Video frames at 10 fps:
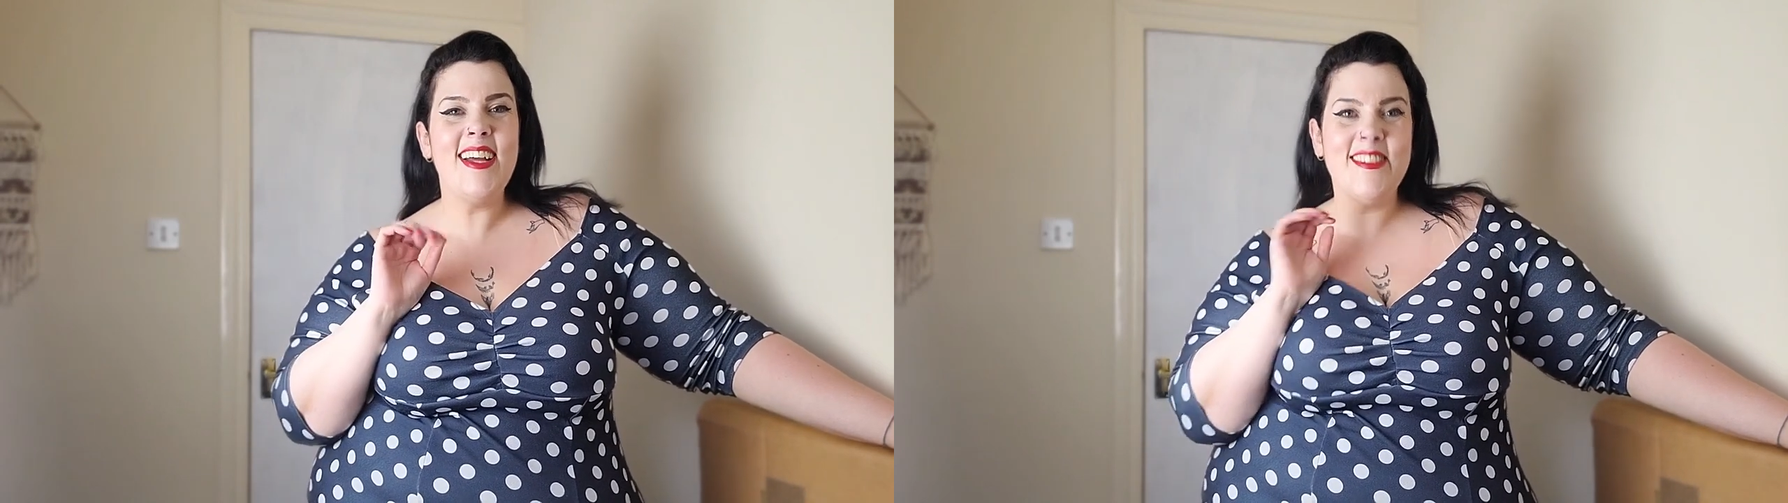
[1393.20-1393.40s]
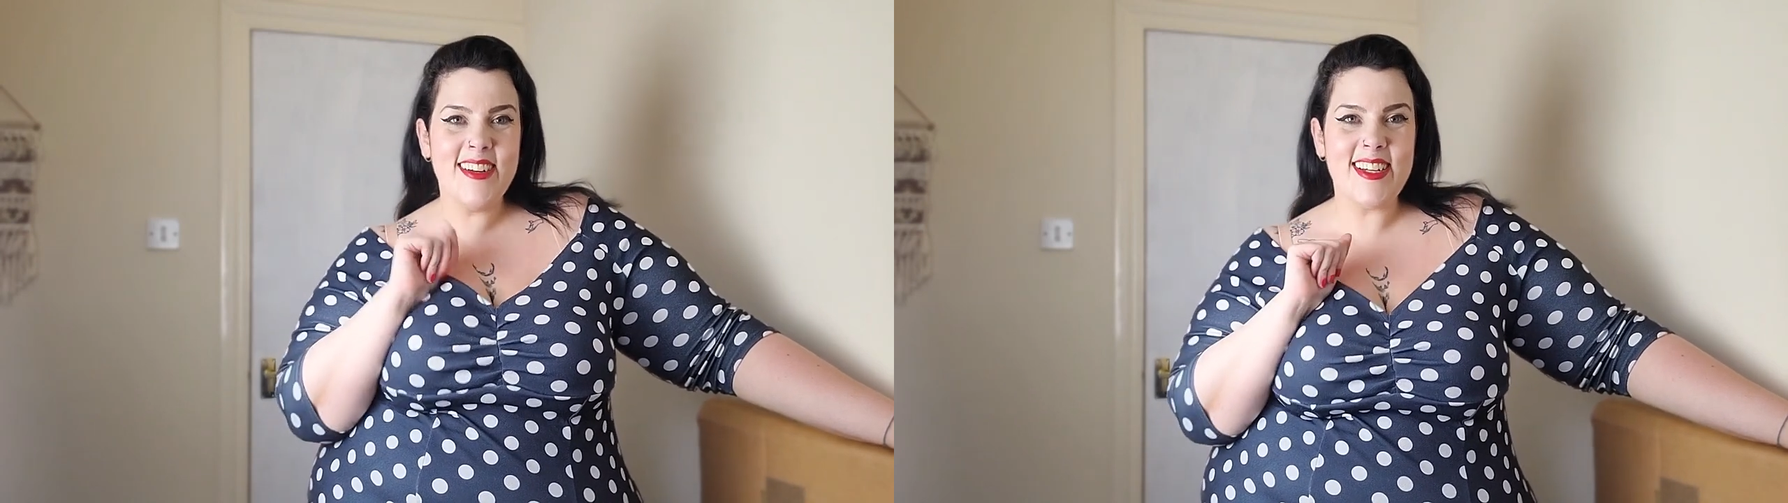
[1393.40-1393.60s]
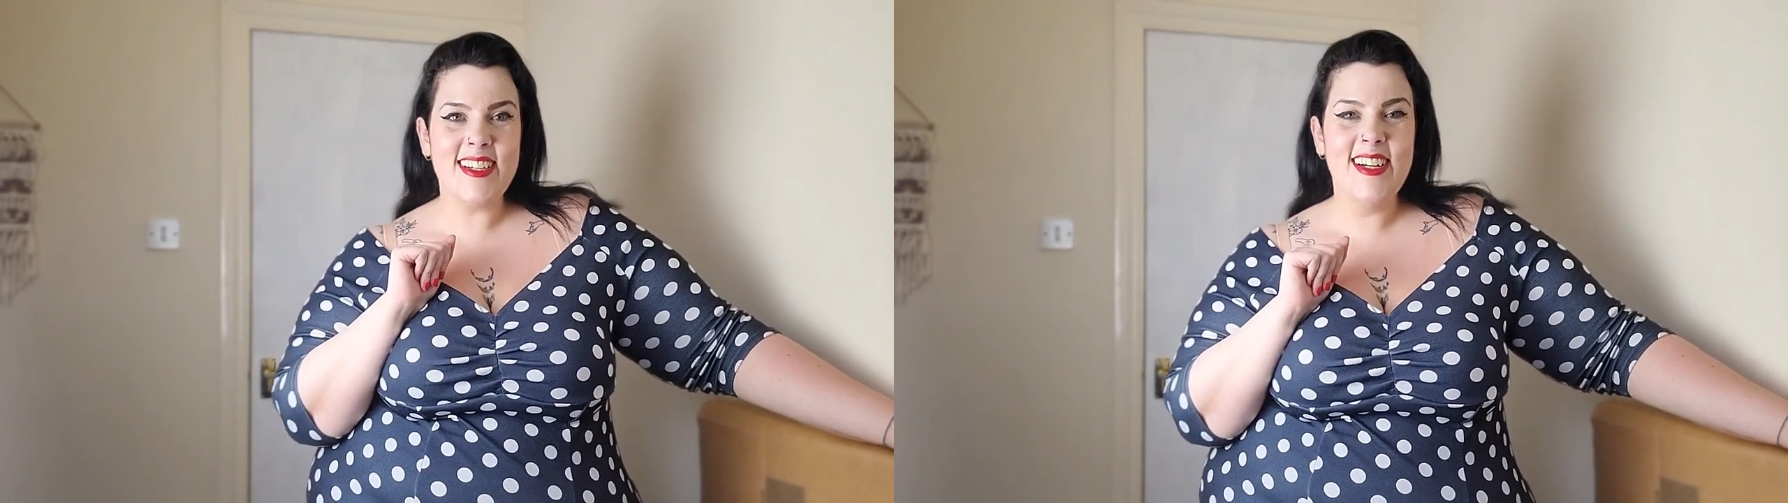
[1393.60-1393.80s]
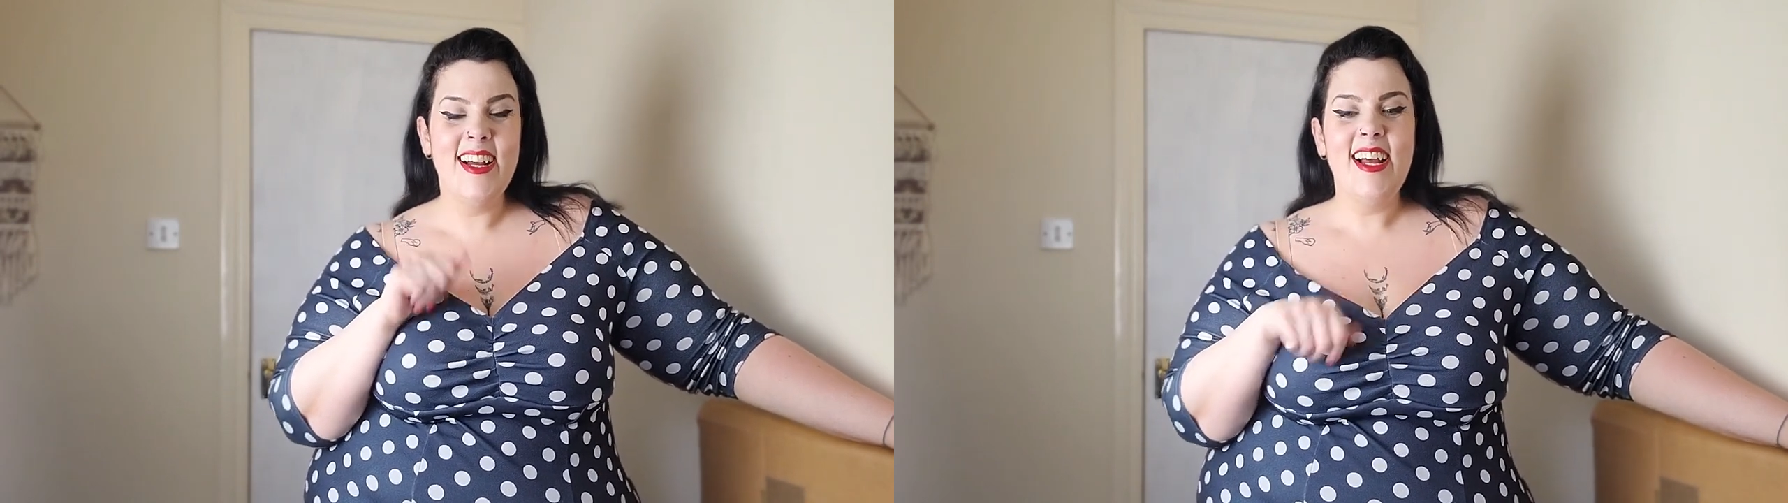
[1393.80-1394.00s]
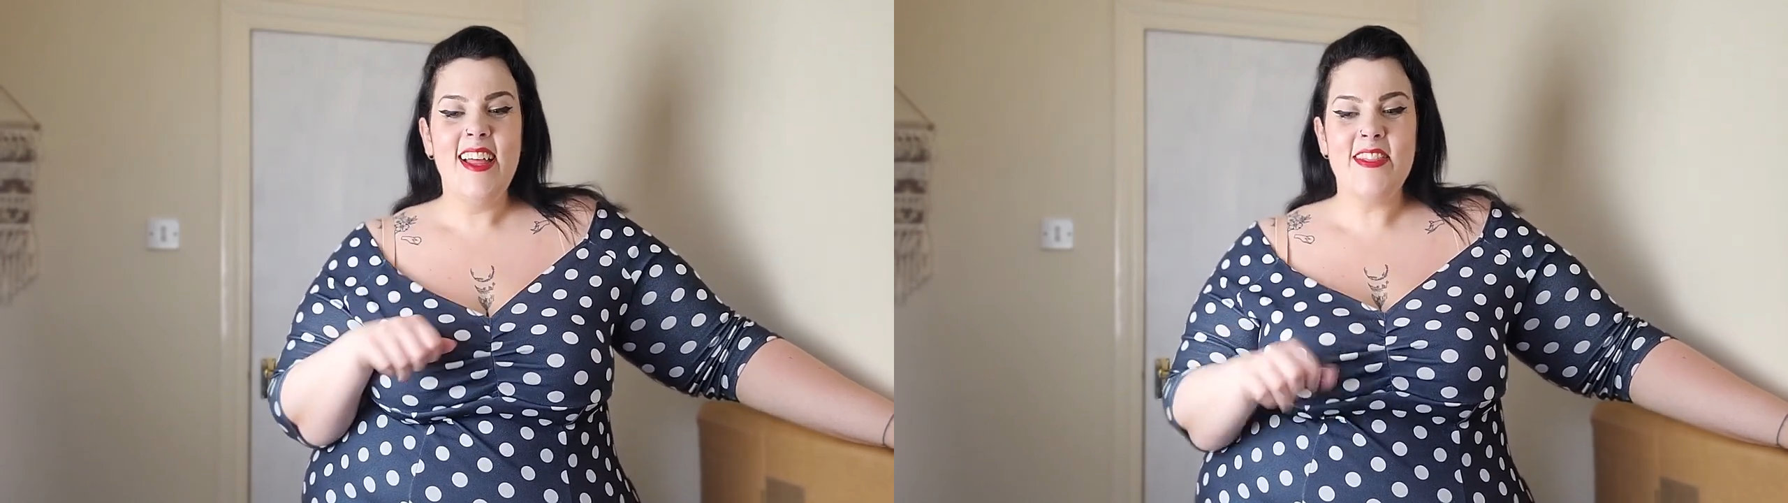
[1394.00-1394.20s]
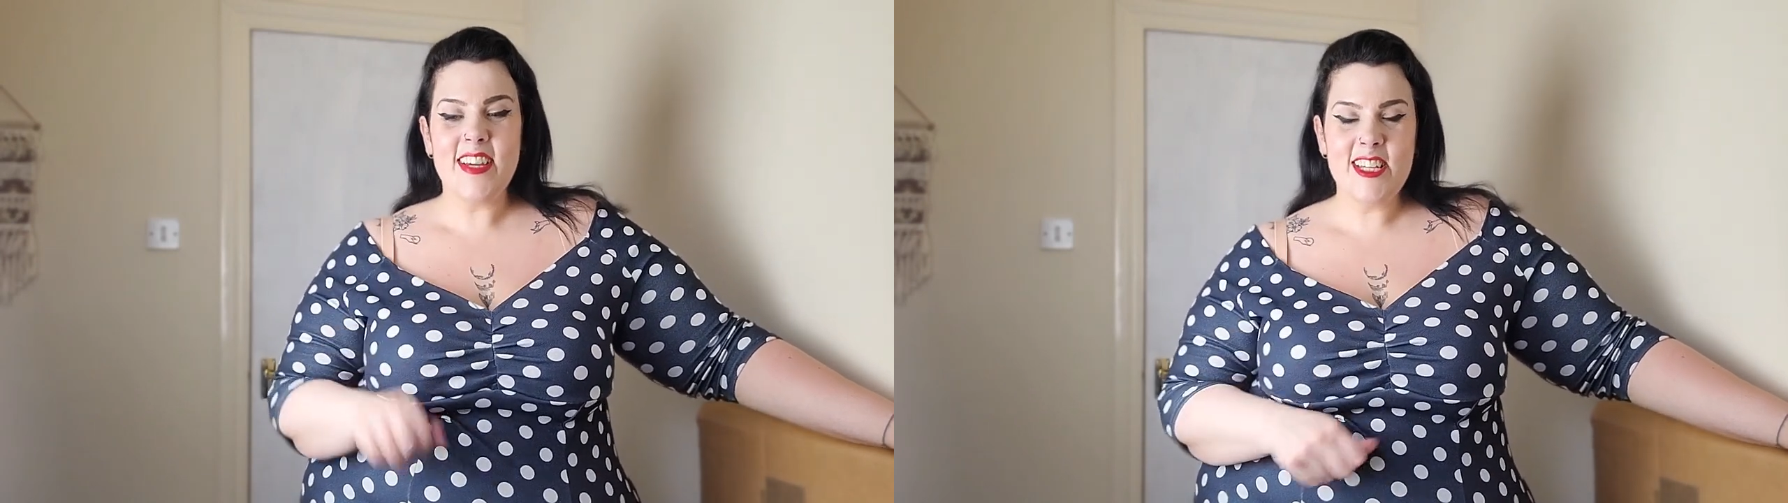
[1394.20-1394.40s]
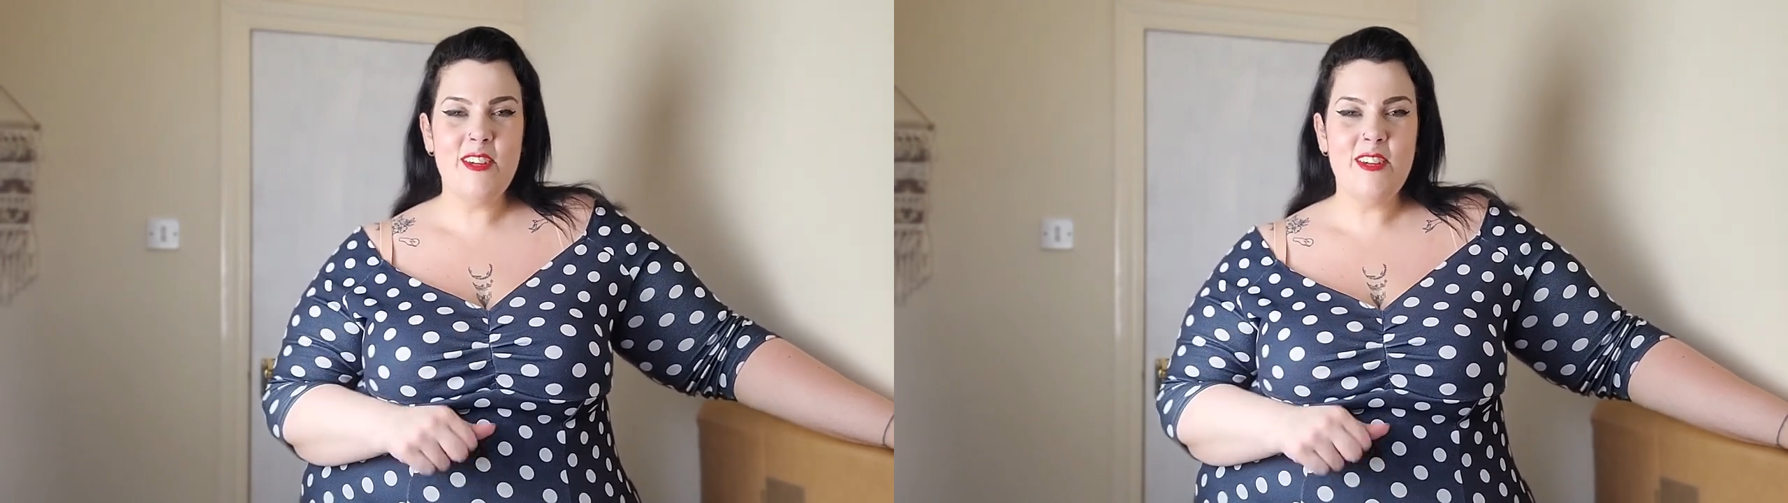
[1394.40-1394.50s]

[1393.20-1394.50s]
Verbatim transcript: anyway, thank